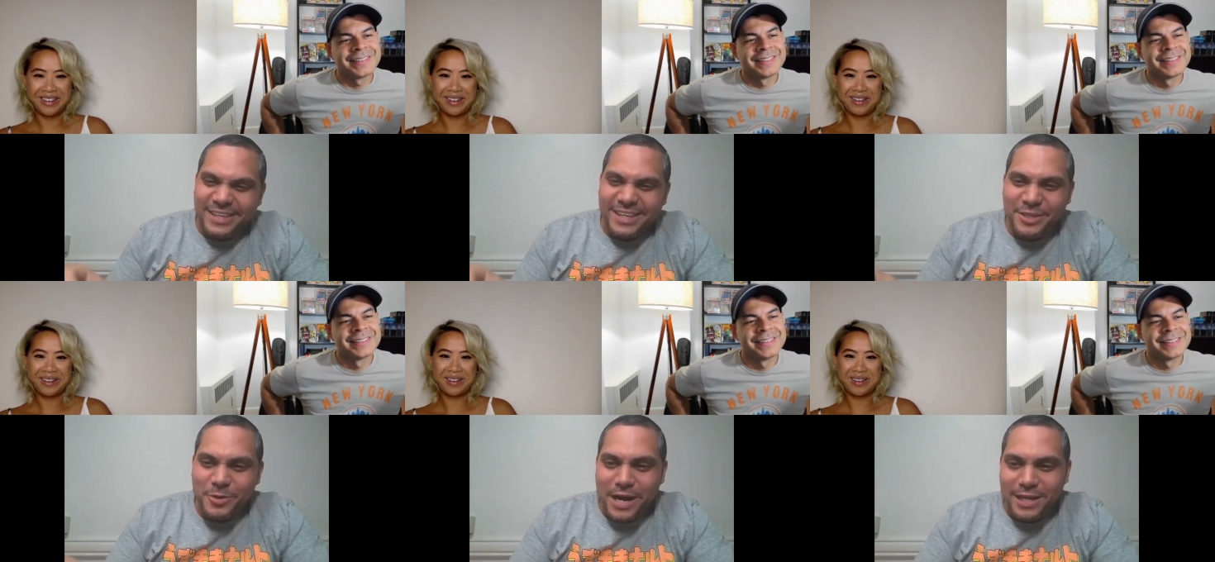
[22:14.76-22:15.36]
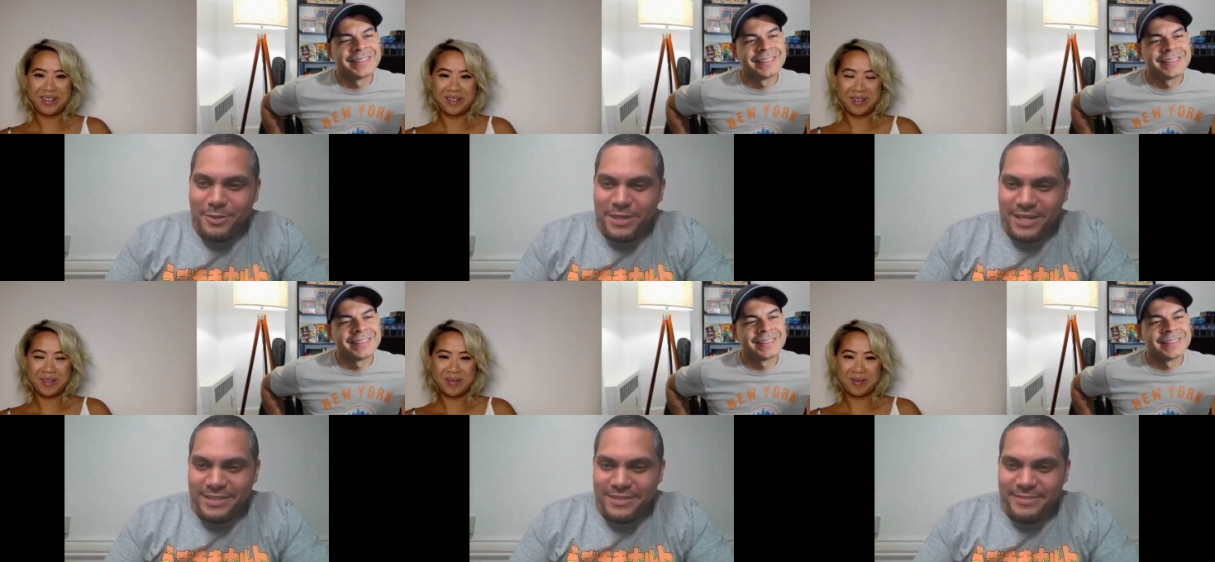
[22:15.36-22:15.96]
Speaker 1: uh, no hollow
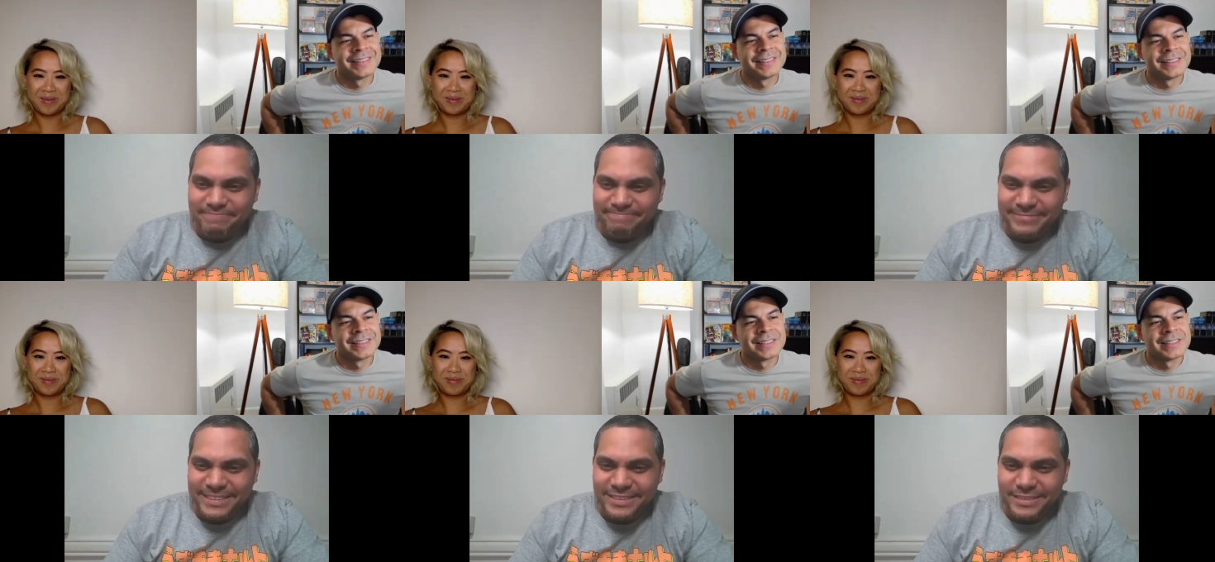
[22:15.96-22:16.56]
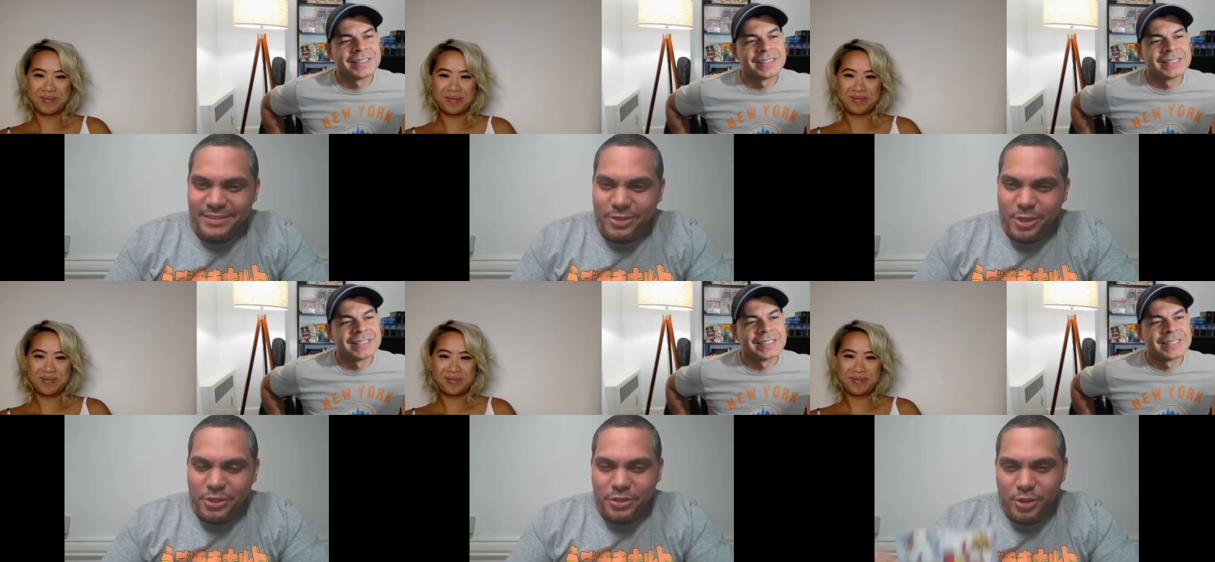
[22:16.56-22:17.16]
guys.
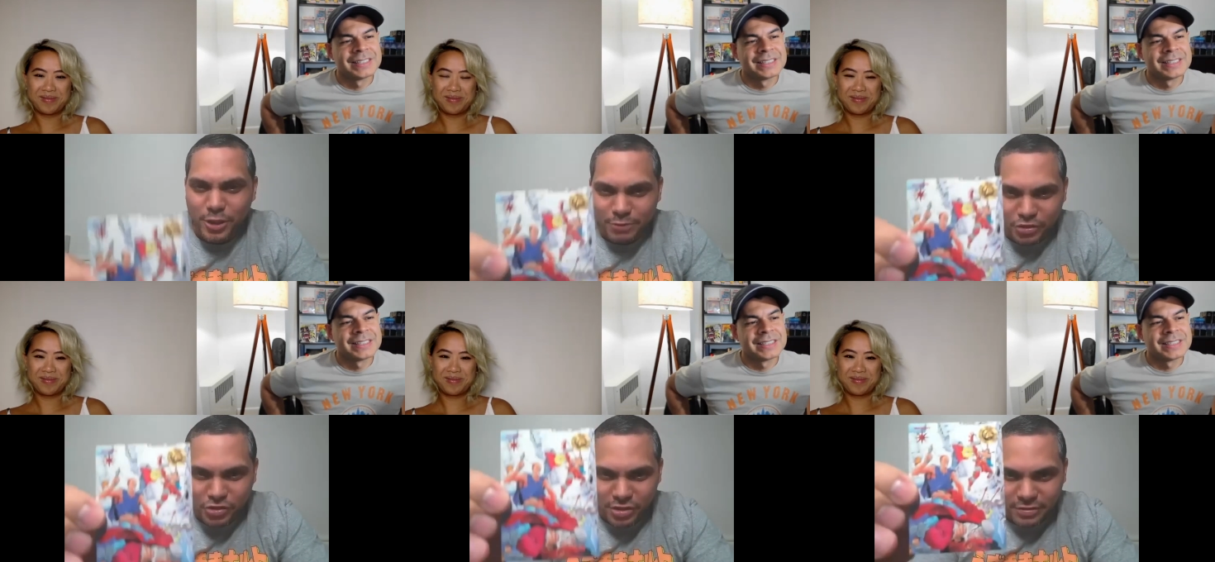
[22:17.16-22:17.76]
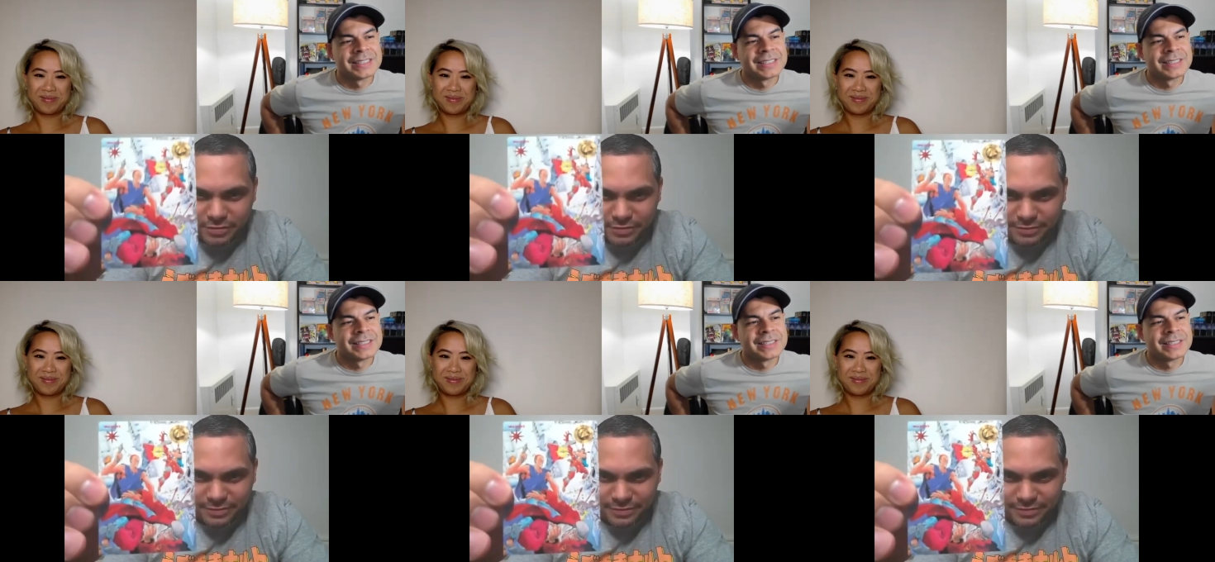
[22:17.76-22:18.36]
Archer and Armstrong.
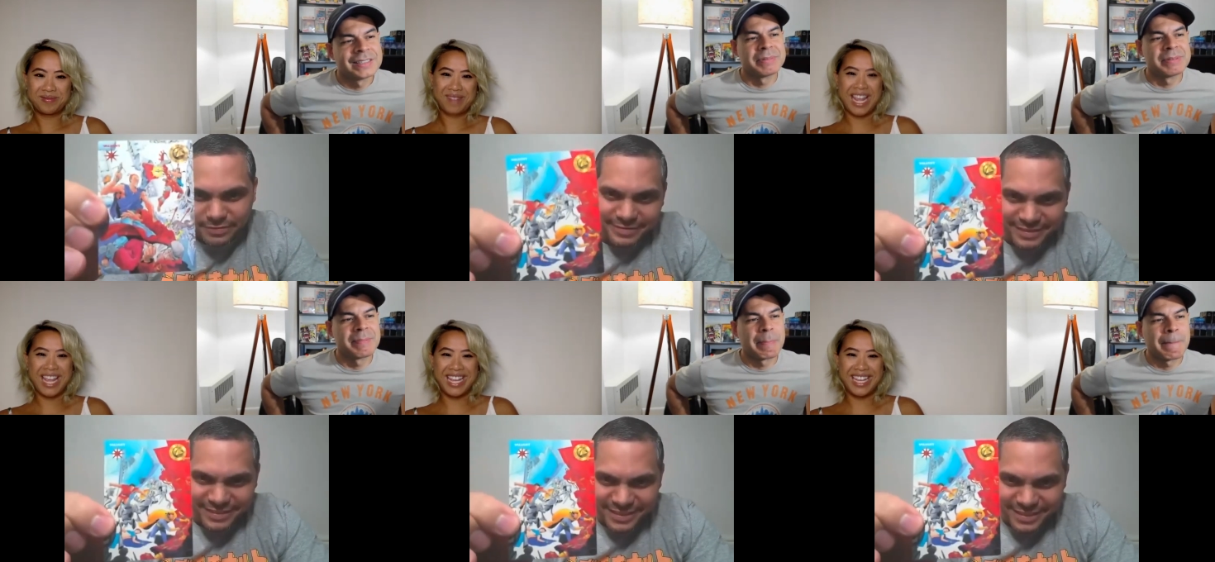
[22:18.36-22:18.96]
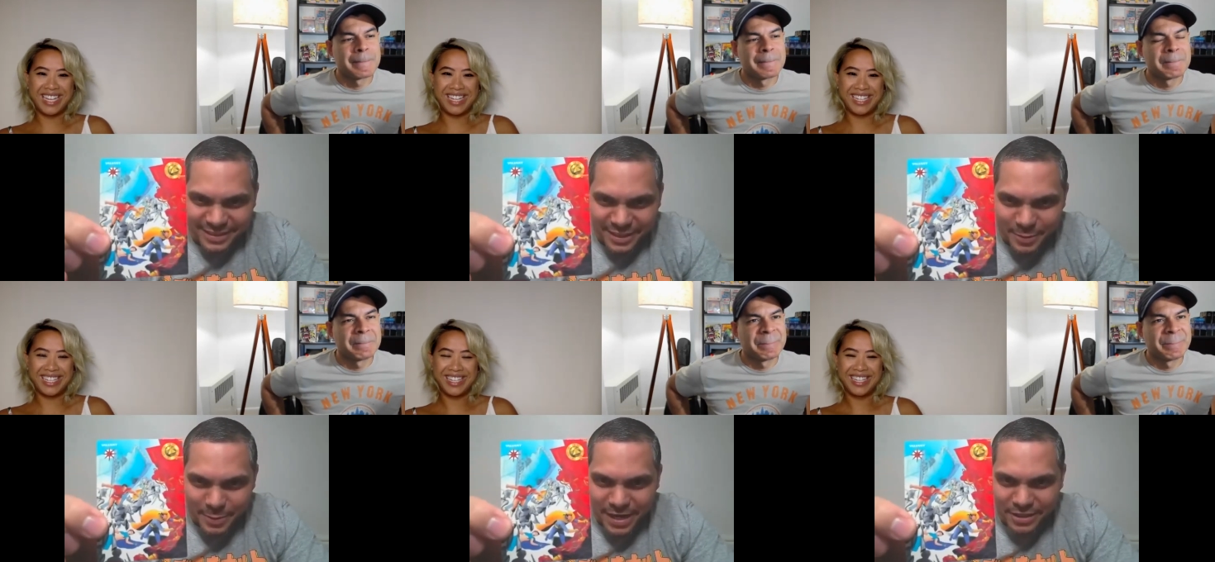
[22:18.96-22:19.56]
I
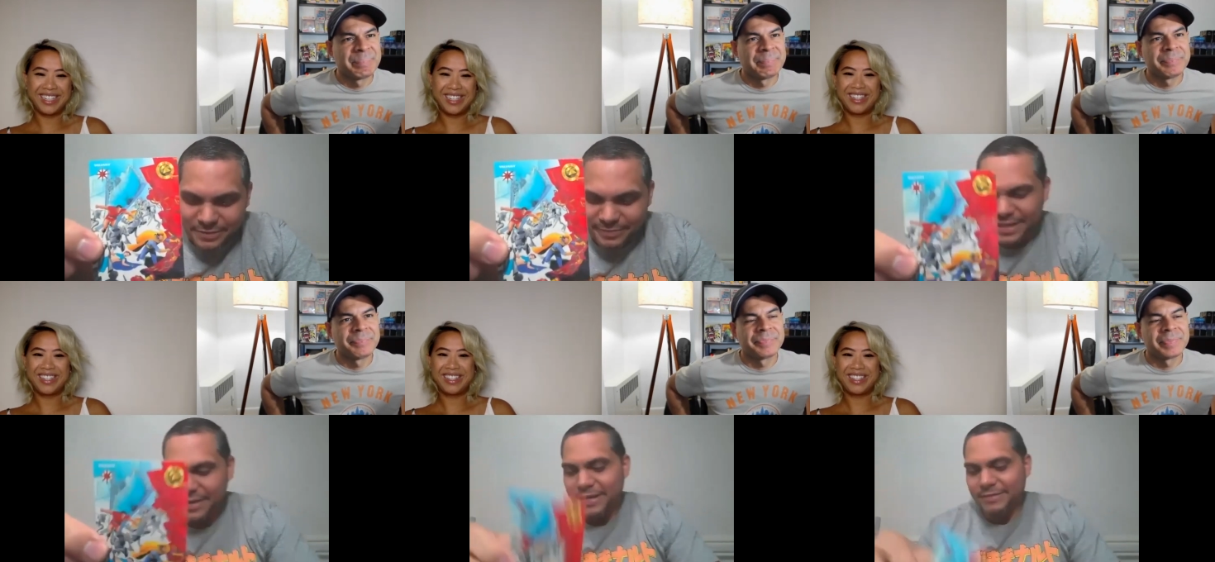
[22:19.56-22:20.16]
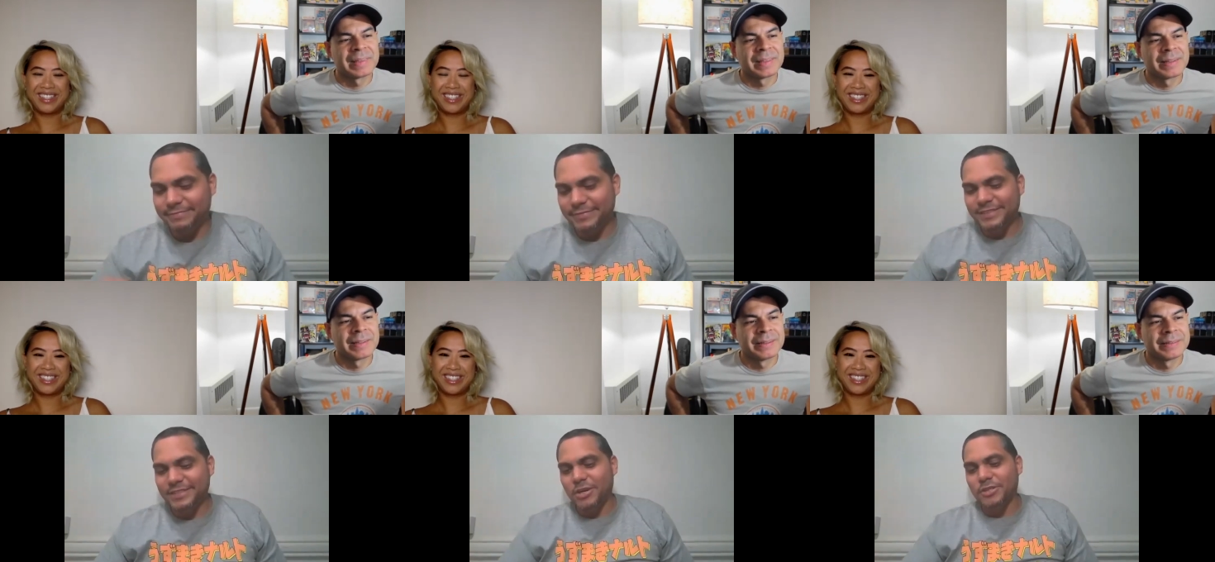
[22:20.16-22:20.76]
can imagine. All right,
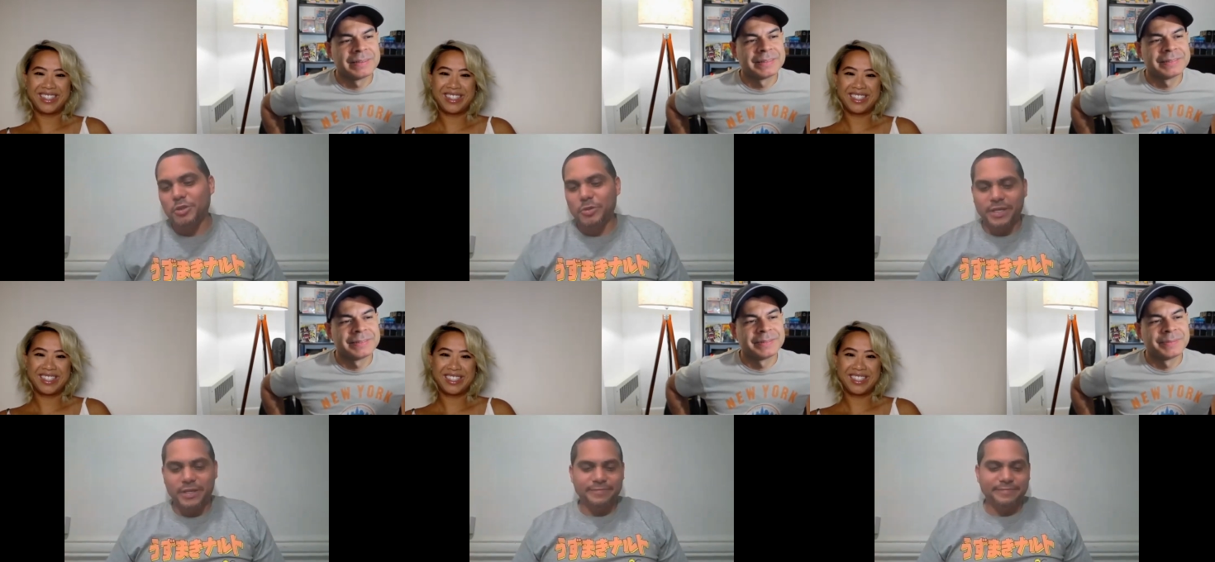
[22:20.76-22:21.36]
these cards are okay.